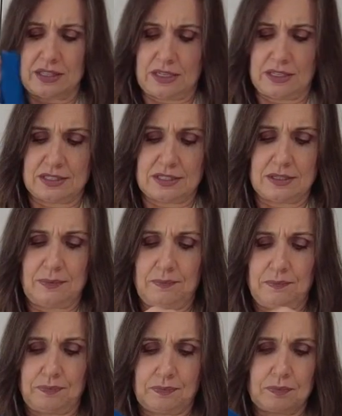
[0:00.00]
this?
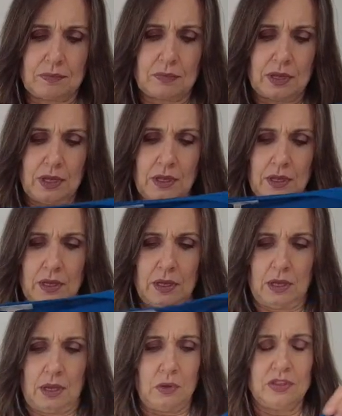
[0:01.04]

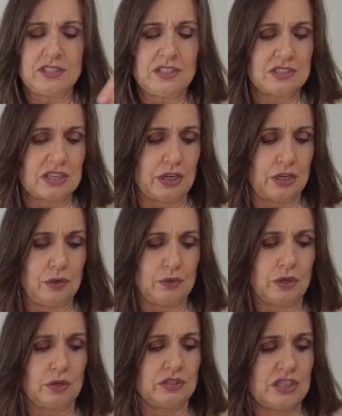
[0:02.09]
Oh, this is a cute
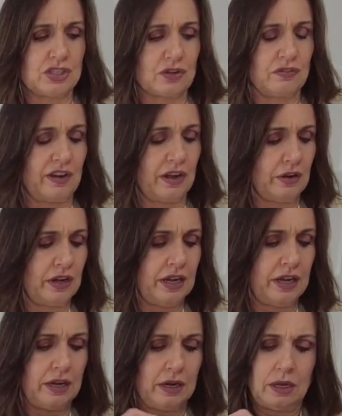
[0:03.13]
little t-shirt.
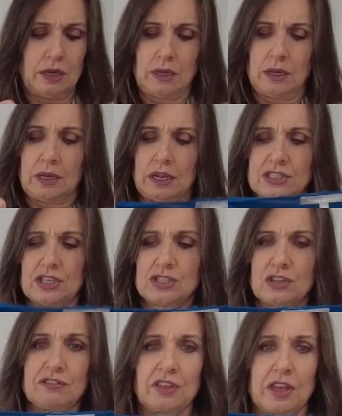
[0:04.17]
Very it's just
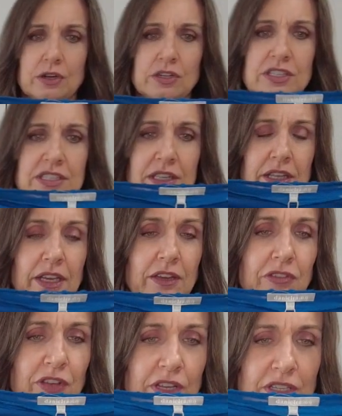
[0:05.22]
a flutter
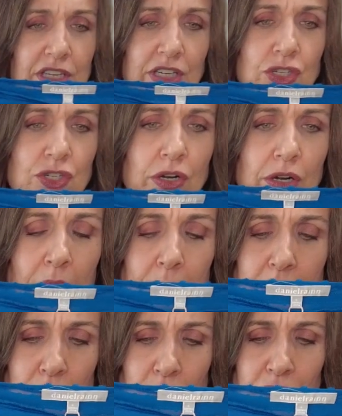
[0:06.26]
sleeve t-shirt, a
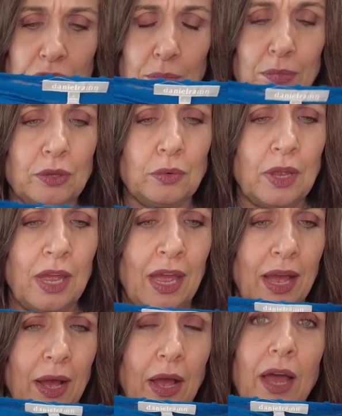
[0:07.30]
beautiful blue.
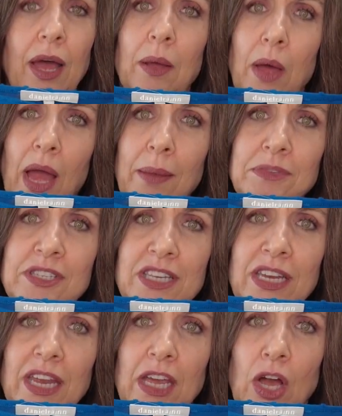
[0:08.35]
Uh, I'm
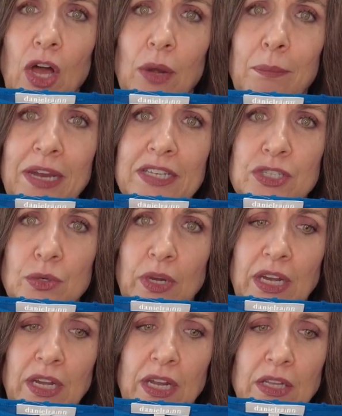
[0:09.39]
seeing on my
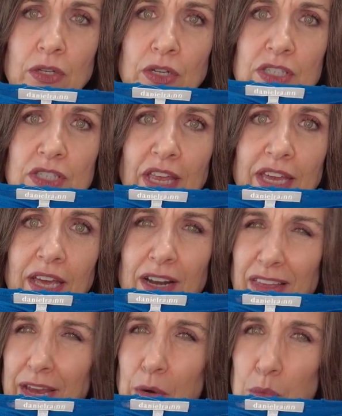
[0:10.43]
screen, it looks like kind
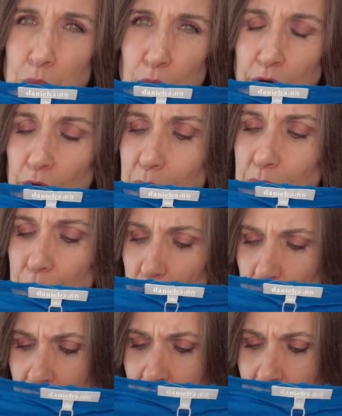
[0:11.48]
of like a royal blue,